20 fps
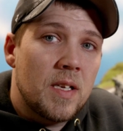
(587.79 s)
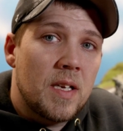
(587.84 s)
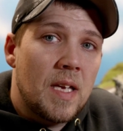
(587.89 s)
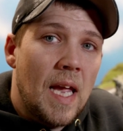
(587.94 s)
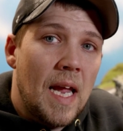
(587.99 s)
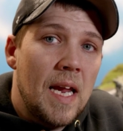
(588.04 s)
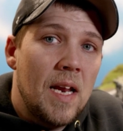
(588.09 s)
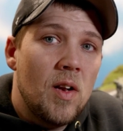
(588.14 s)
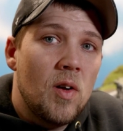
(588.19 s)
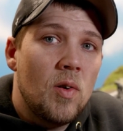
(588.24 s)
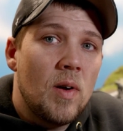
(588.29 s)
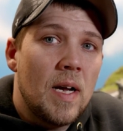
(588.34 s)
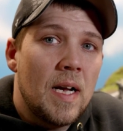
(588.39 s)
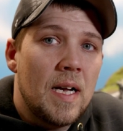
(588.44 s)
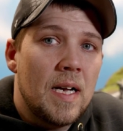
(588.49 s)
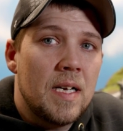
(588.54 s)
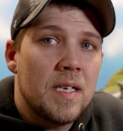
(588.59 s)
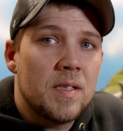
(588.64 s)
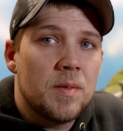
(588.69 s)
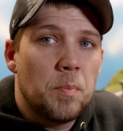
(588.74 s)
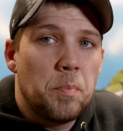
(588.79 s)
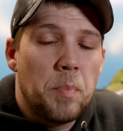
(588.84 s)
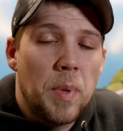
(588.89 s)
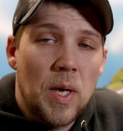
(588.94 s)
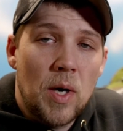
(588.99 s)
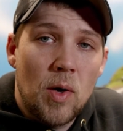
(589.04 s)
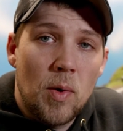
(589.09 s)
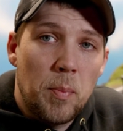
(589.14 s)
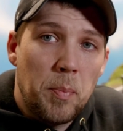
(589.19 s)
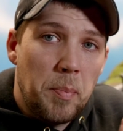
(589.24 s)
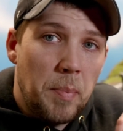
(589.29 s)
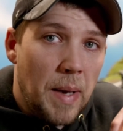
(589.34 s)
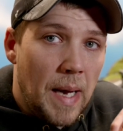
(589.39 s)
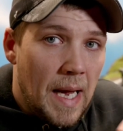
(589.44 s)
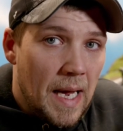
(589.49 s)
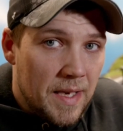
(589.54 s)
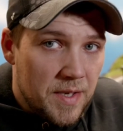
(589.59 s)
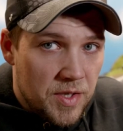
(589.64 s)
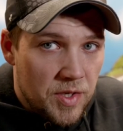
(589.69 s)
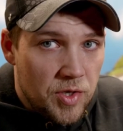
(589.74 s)
Cato has better
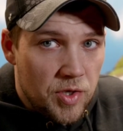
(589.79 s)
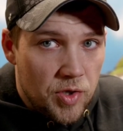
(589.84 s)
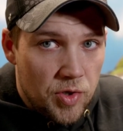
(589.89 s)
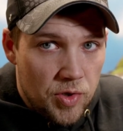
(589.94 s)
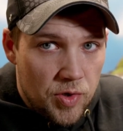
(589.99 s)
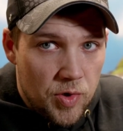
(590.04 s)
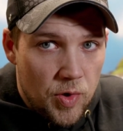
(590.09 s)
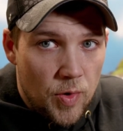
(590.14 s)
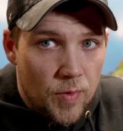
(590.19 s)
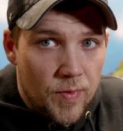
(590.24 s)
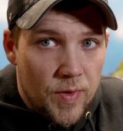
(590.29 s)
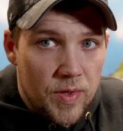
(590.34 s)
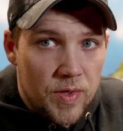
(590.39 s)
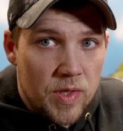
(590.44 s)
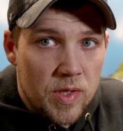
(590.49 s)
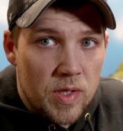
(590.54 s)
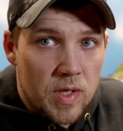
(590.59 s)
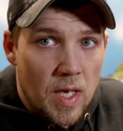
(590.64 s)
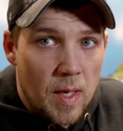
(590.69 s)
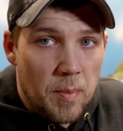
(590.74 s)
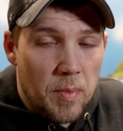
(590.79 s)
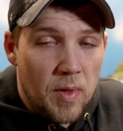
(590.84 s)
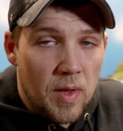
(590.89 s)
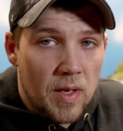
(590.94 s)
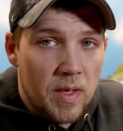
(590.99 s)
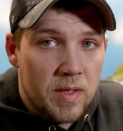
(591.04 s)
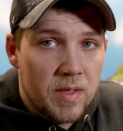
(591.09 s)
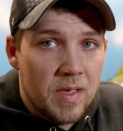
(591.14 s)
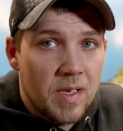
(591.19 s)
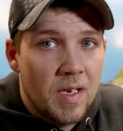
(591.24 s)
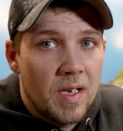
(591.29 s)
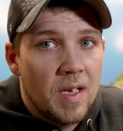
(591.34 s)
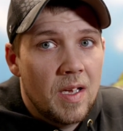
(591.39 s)
passenger service type things,